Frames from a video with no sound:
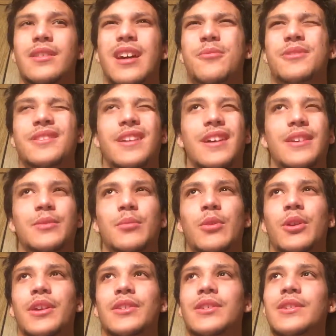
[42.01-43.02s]
I wouldn't say
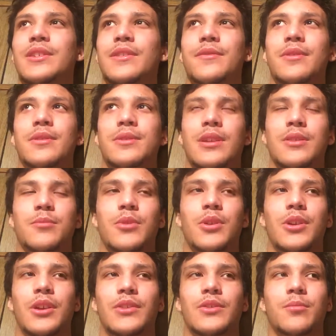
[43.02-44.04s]
Asmodeus, because if it was
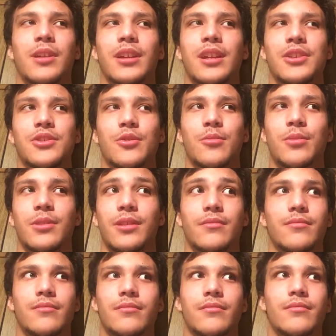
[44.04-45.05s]
Asmodeus it'd be an issue, but
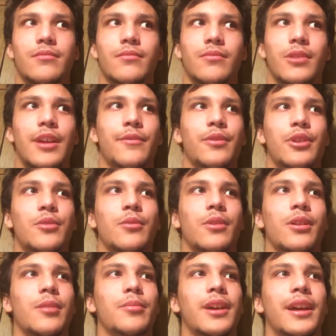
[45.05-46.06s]
whatever you
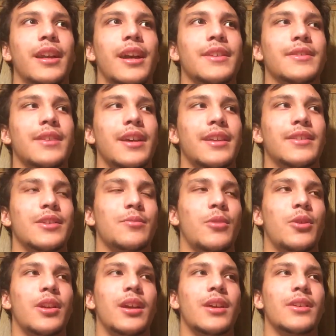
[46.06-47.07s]
want to play it as, say it's
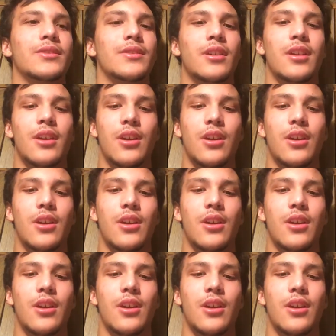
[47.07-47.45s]
Asmodeus,